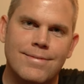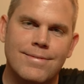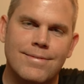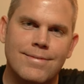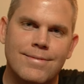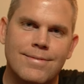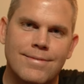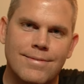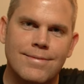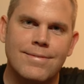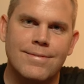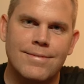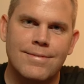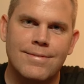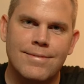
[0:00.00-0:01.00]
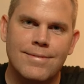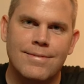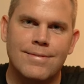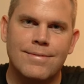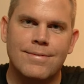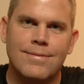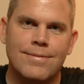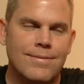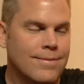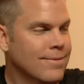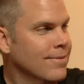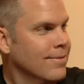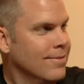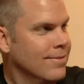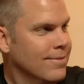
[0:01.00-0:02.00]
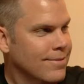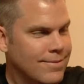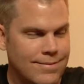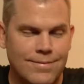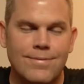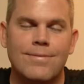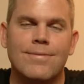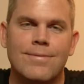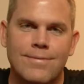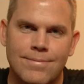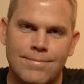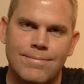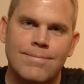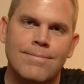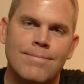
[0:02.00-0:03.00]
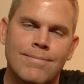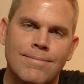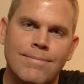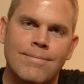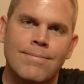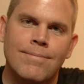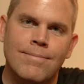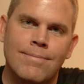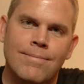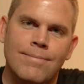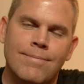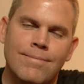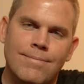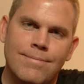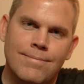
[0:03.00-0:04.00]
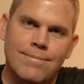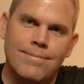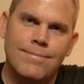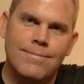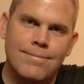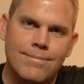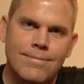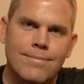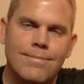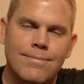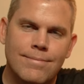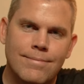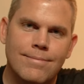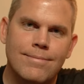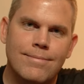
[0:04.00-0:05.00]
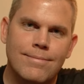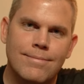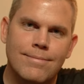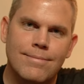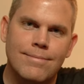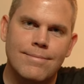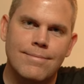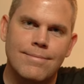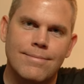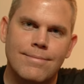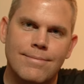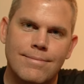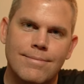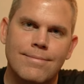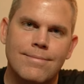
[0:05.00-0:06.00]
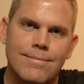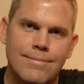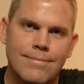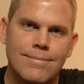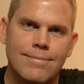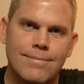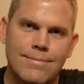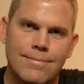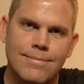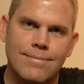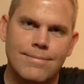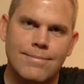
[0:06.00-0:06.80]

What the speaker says: The person shown says nothing.